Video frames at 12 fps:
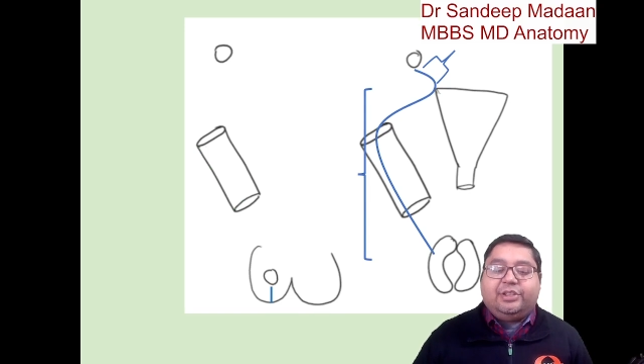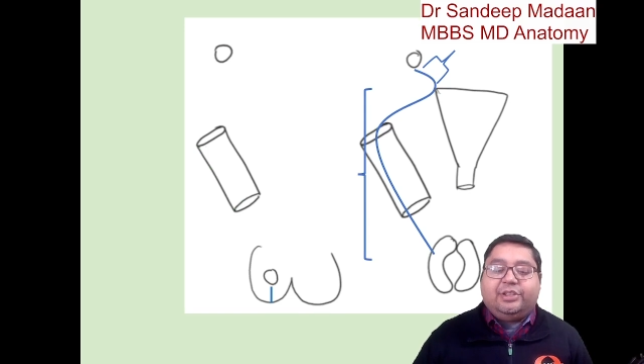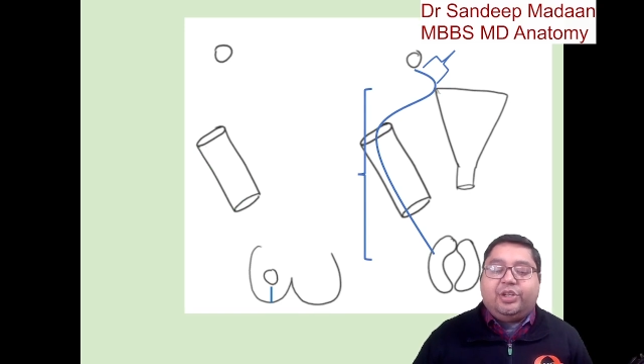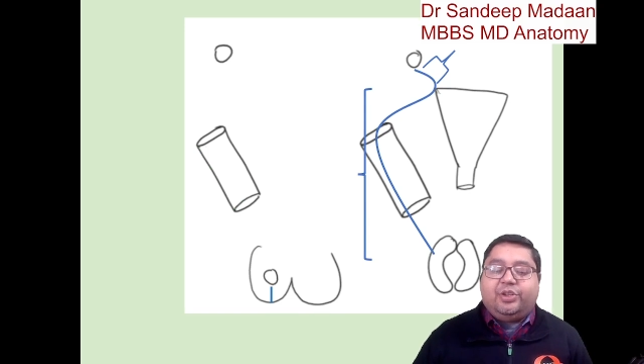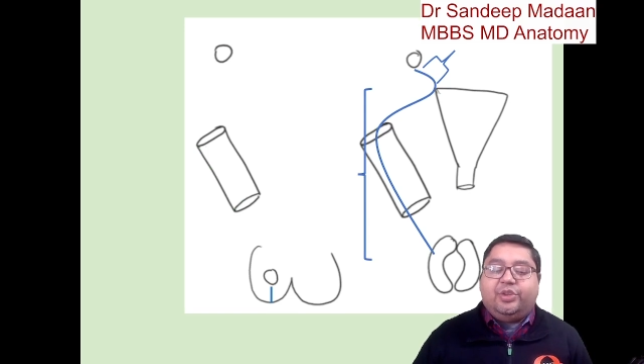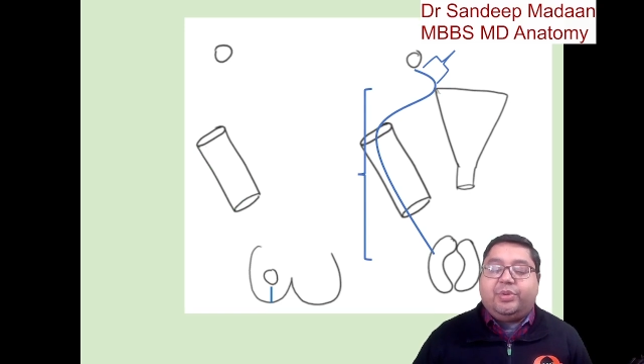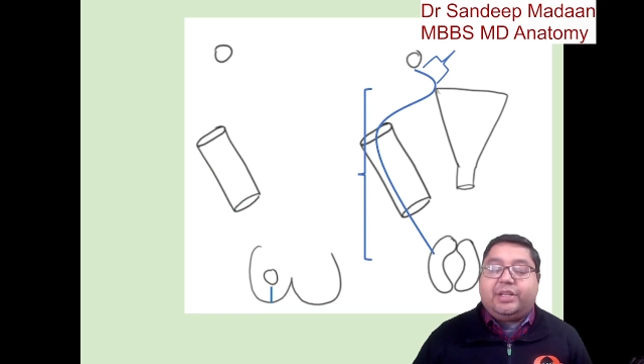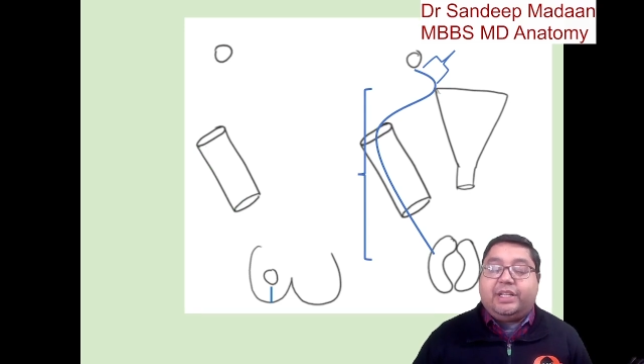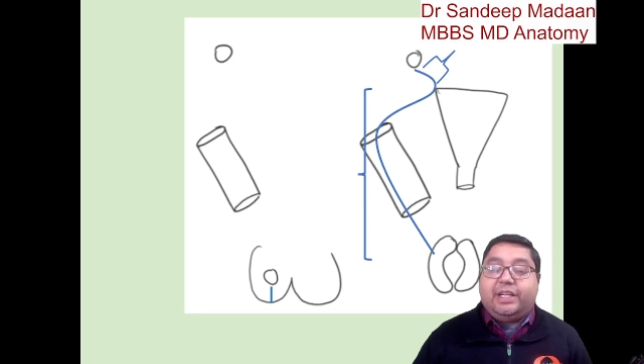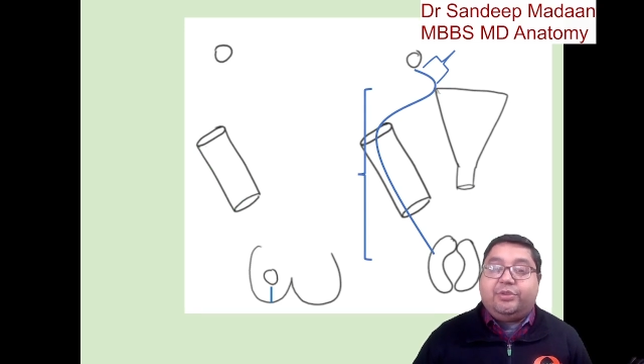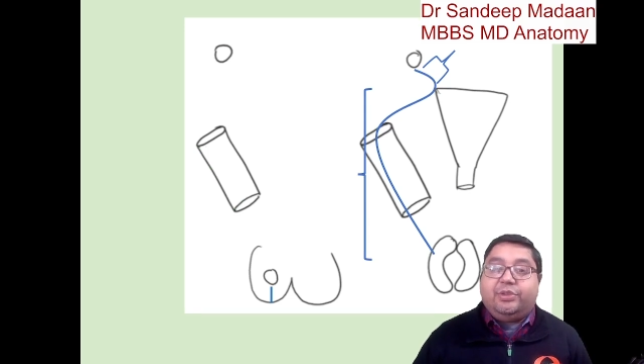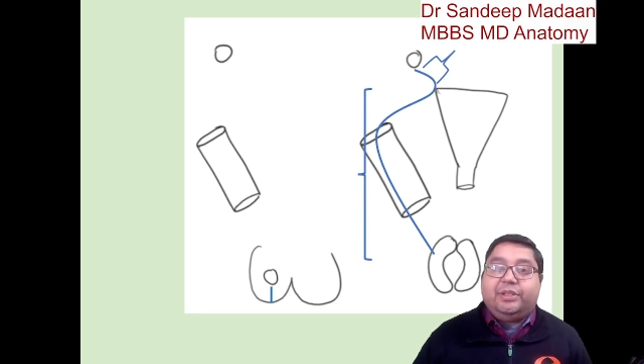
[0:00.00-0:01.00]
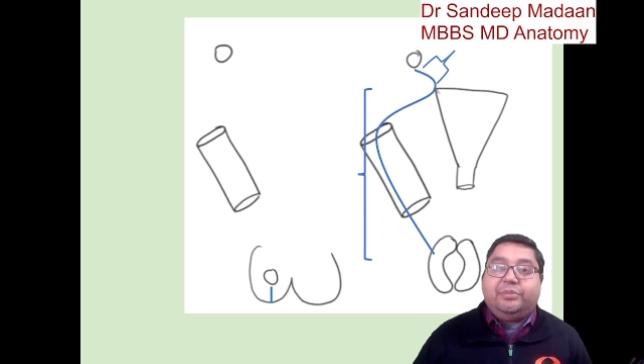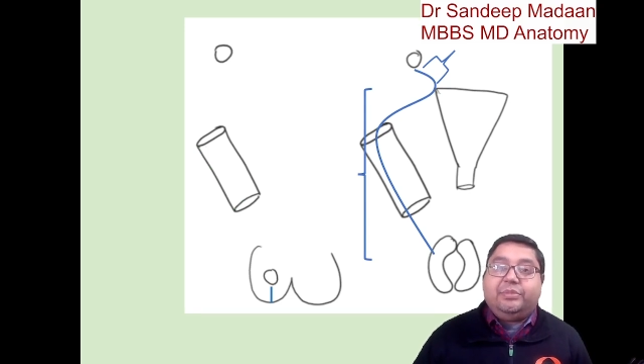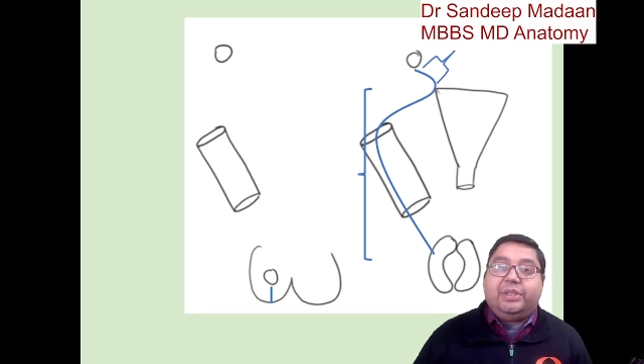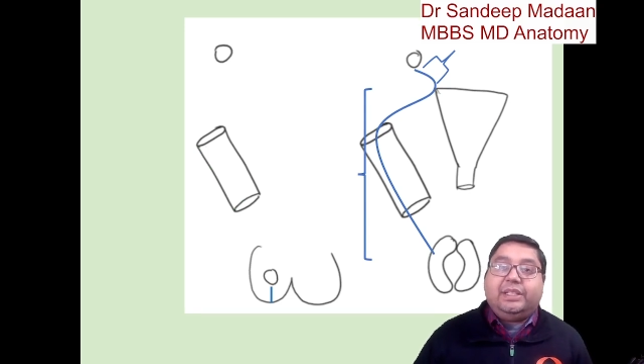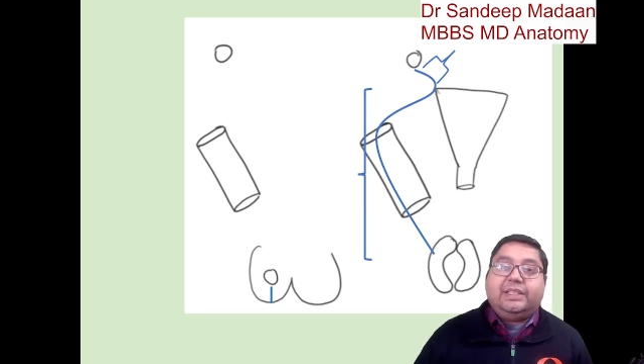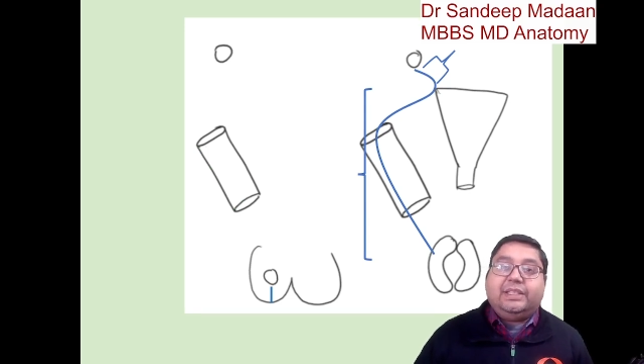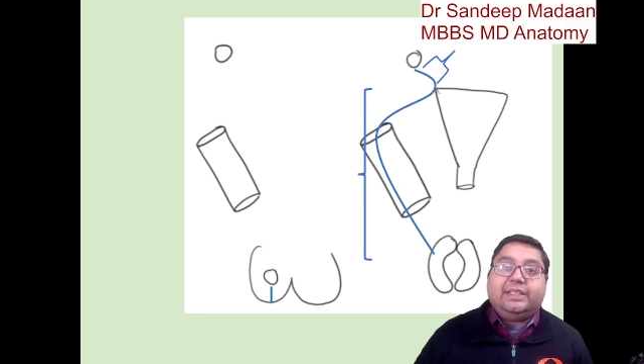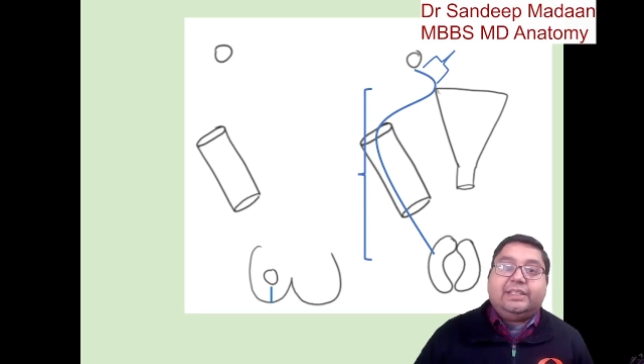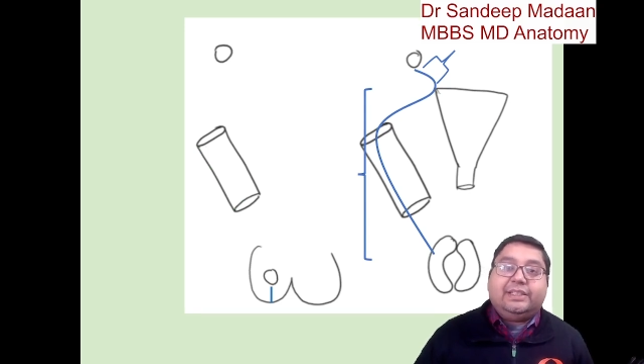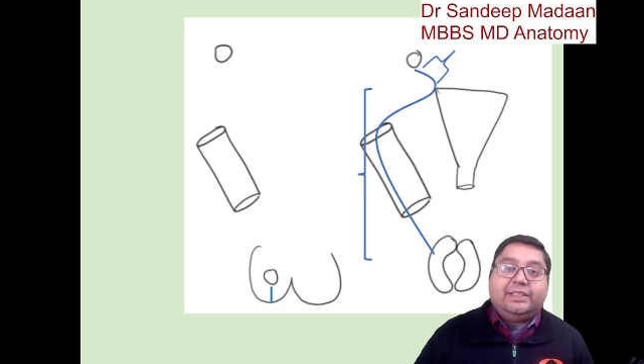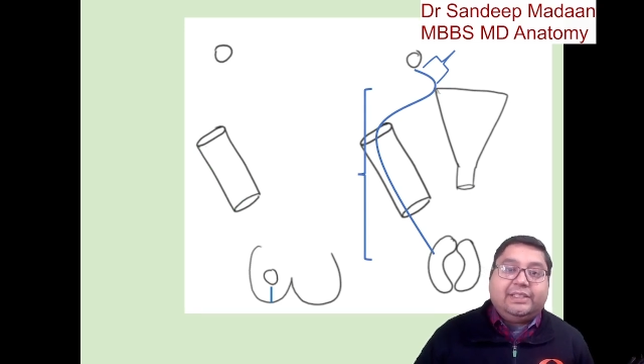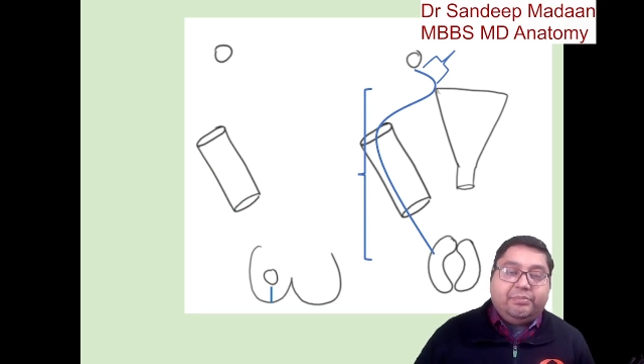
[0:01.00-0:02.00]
the gubernaculum in the